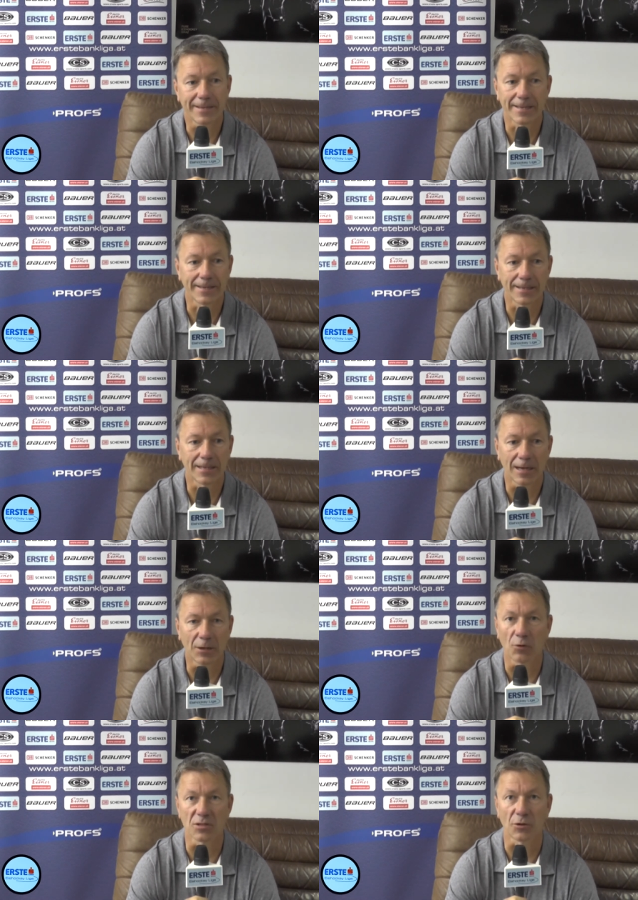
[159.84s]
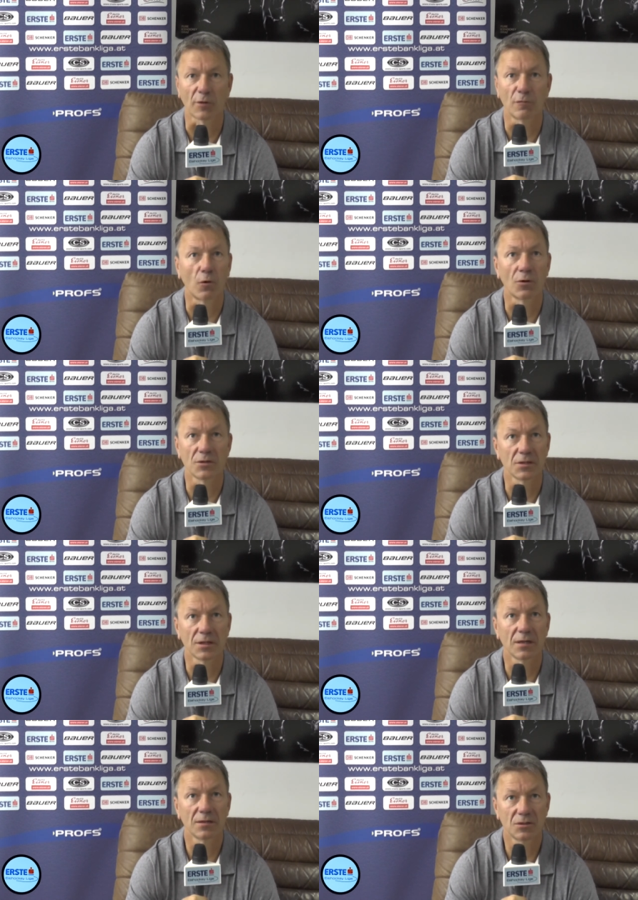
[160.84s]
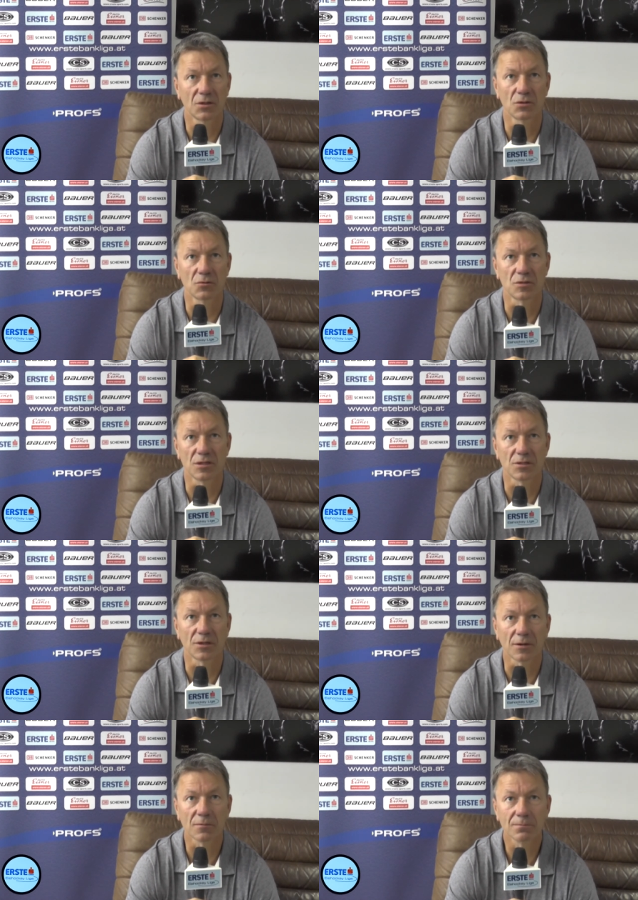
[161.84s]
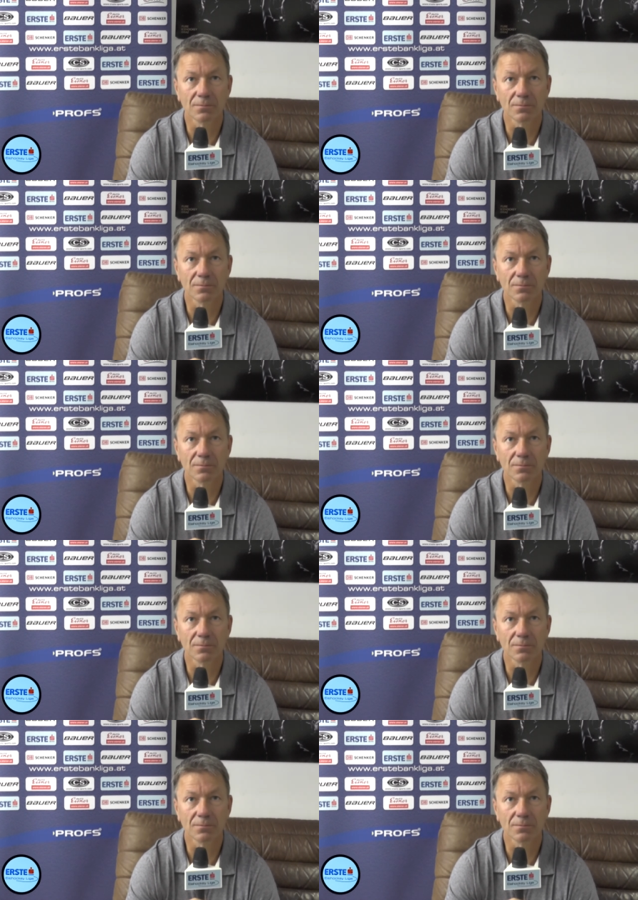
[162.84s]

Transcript: and uh, I know he's looking forward to the to the new season here.